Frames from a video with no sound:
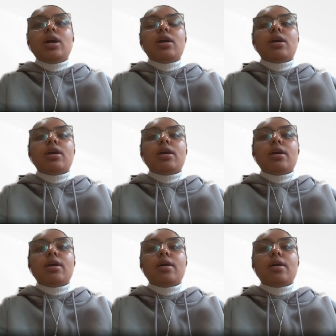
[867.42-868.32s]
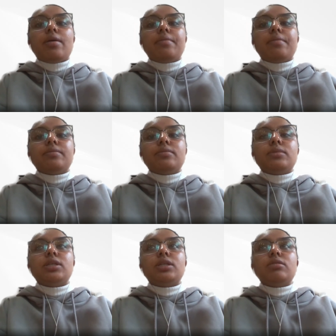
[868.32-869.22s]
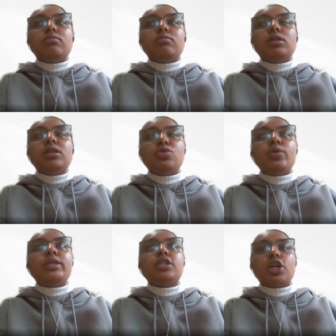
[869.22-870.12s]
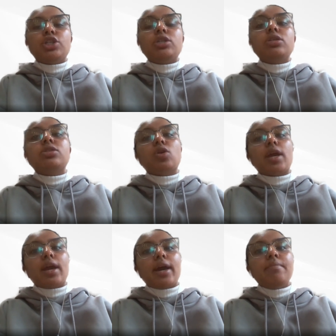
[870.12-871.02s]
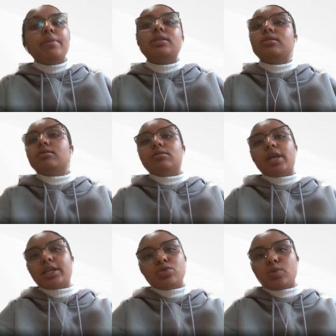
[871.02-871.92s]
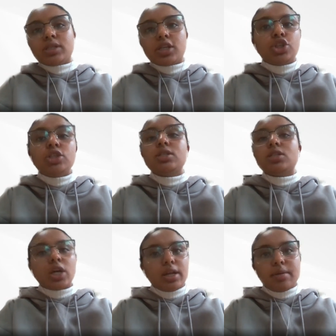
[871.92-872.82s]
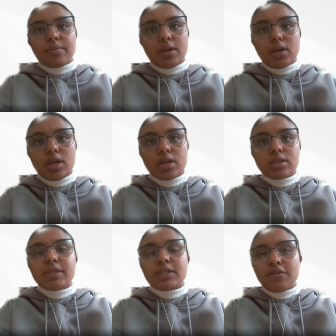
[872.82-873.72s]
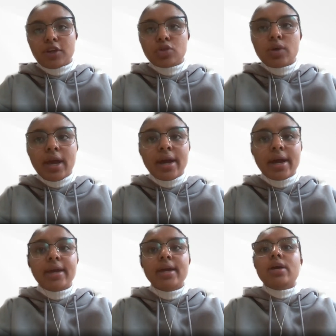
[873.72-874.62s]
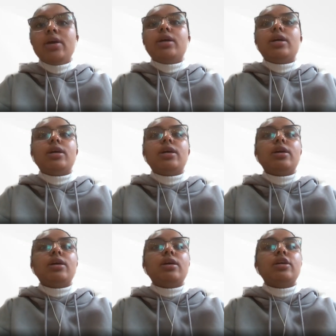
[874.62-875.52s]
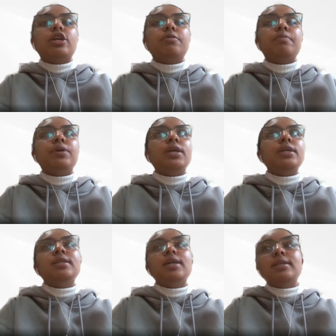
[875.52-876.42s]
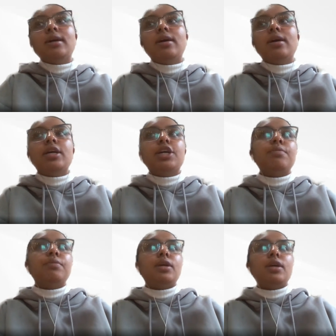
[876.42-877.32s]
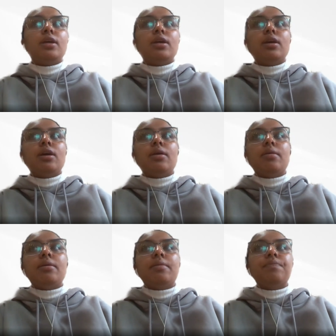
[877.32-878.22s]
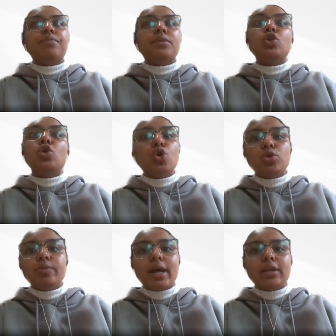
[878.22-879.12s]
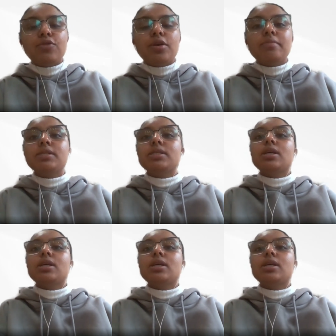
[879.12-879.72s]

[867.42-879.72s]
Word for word: um, to this week's session is on AI, but next week's session is not going to be specific to AI. Uh, it could be data, it could be uh, um, no code platforms